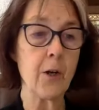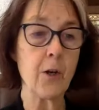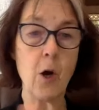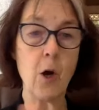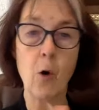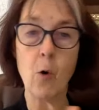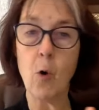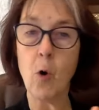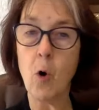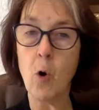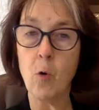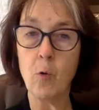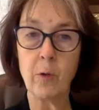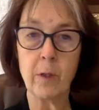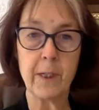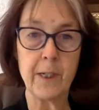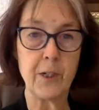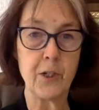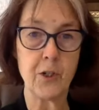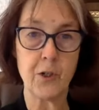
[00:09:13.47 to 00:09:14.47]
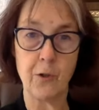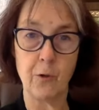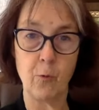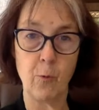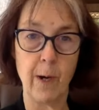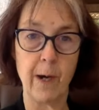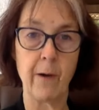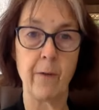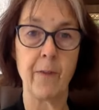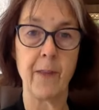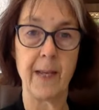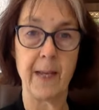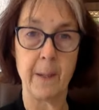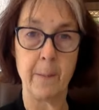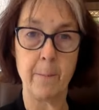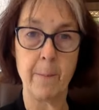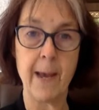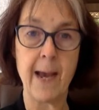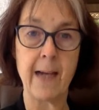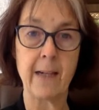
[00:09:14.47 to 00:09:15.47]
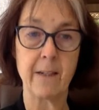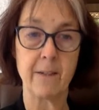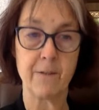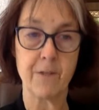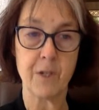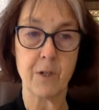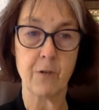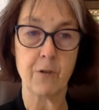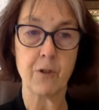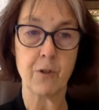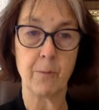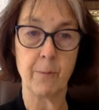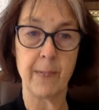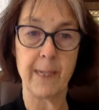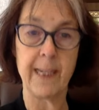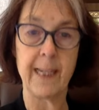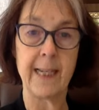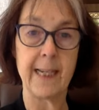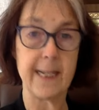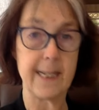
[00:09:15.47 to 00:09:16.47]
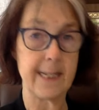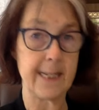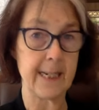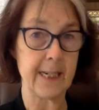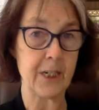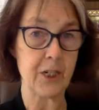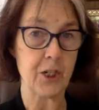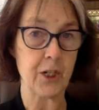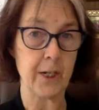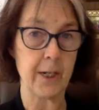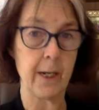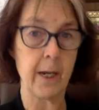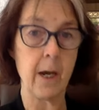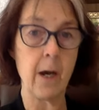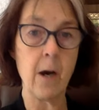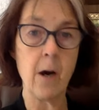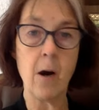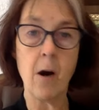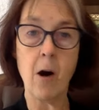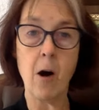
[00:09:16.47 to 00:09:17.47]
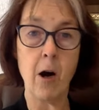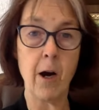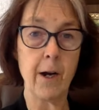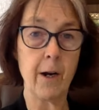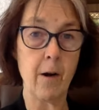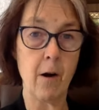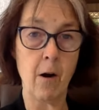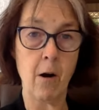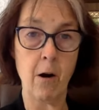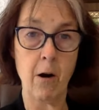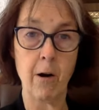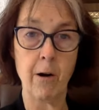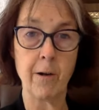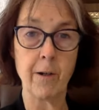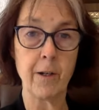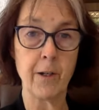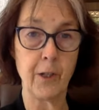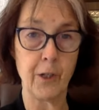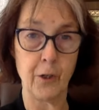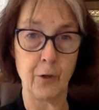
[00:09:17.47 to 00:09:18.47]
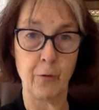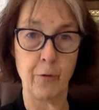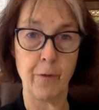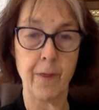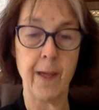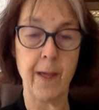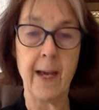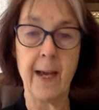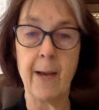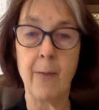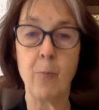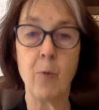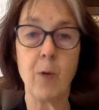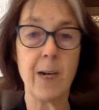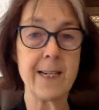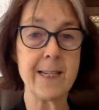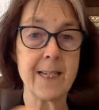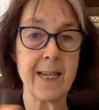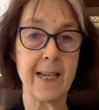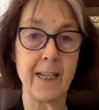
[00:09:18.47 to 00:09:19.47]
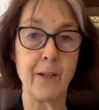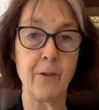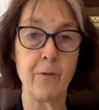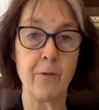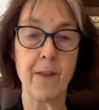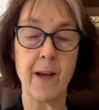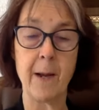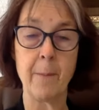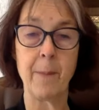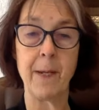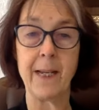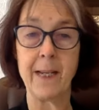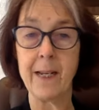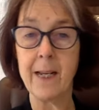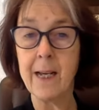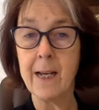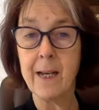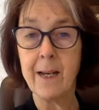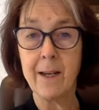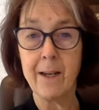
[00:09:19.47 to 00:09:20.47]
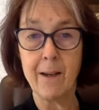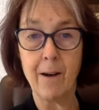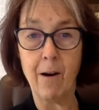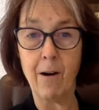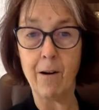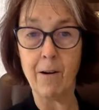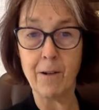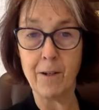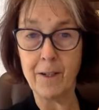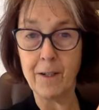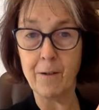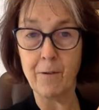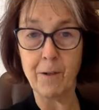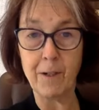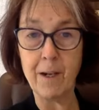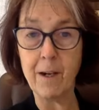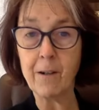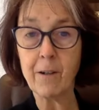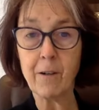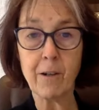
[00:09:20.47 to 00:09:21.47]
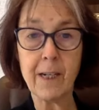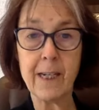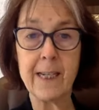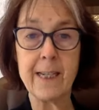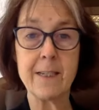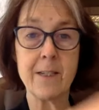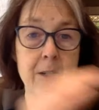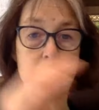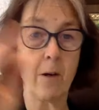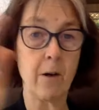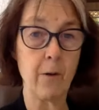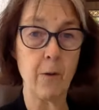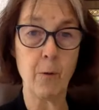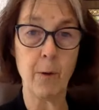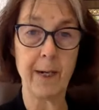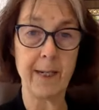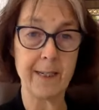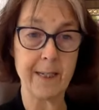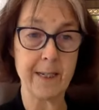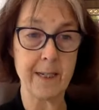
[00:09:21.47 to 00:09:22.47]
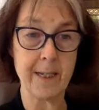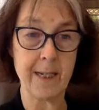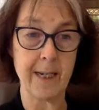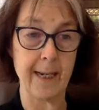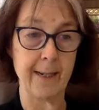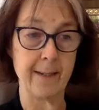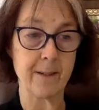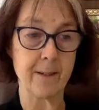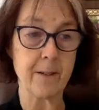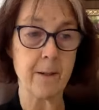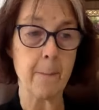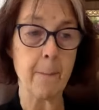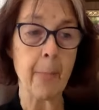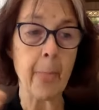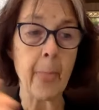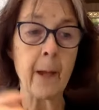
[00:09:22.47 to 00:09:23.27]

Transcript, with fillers: know only too well the impact of social media addiction on our youth. And when I say youth, I mean our you know younger kids all the way to teens.